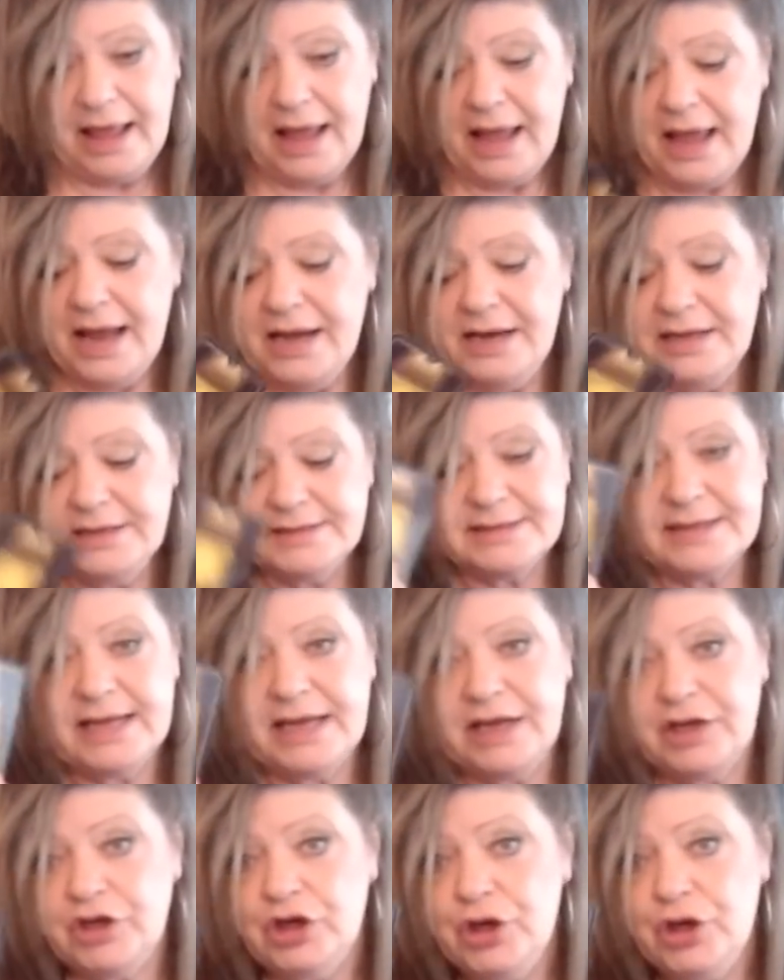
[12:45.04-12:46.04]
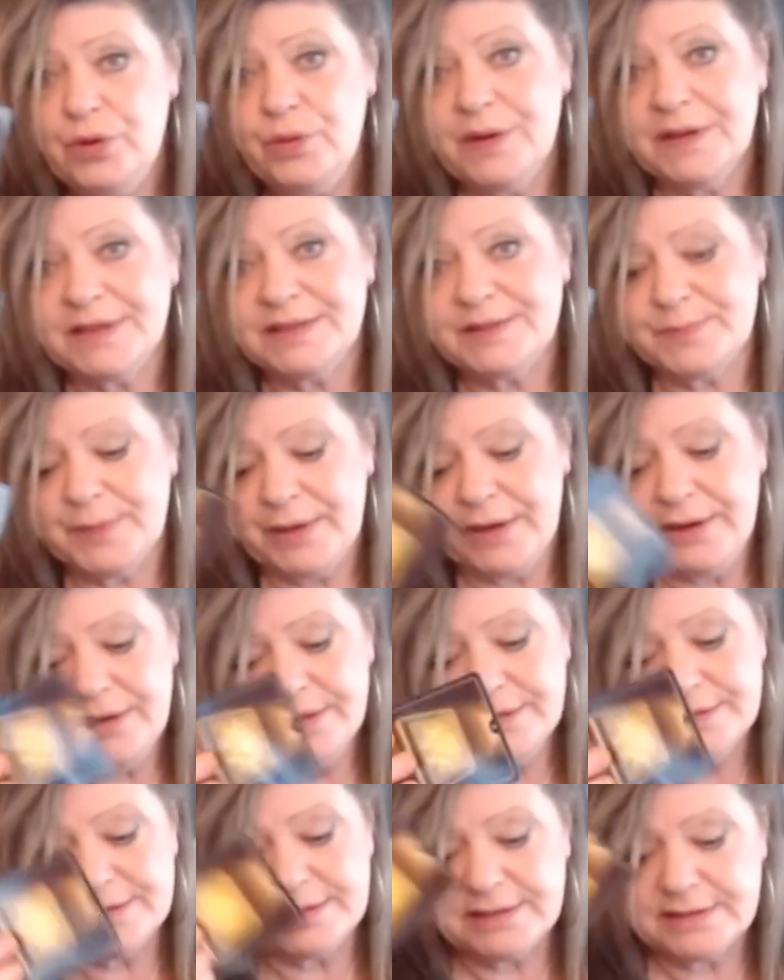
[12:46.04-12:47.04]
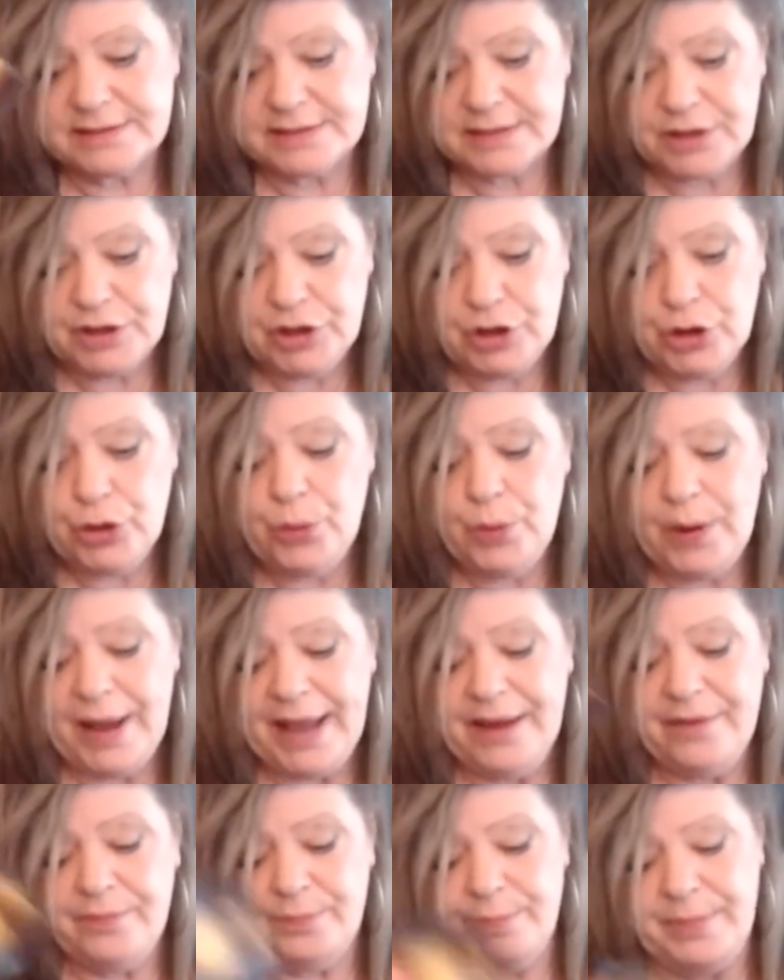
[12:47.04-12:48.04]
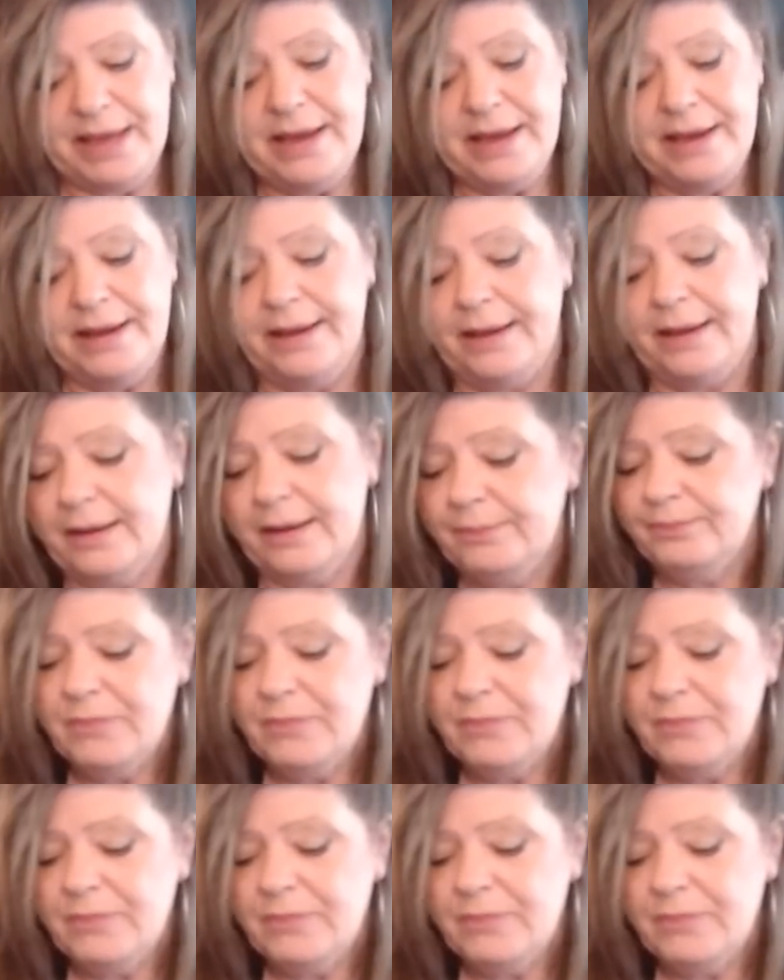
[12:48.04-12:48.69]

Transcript: And it's like new experiences, a new way of being.